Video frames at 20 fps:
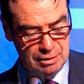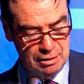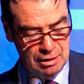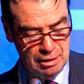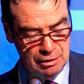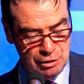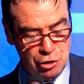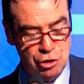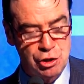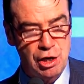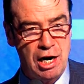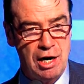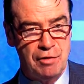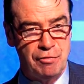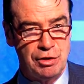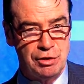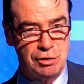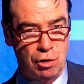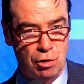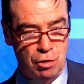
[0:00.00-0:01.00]
the shared
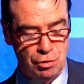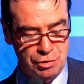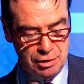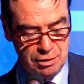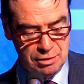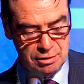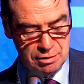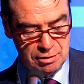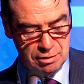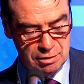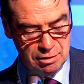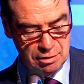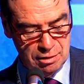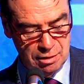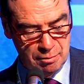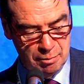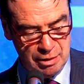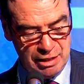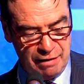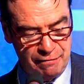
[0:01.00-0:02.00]
resources,
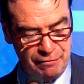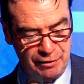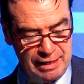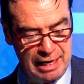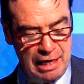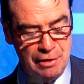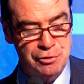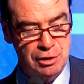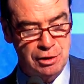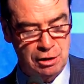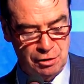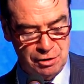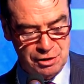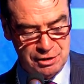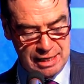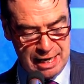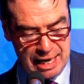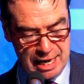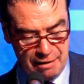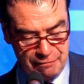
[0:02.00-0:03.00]
be they financial or
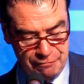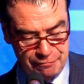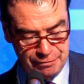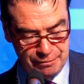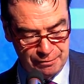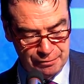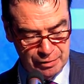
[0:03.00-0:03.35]
staff,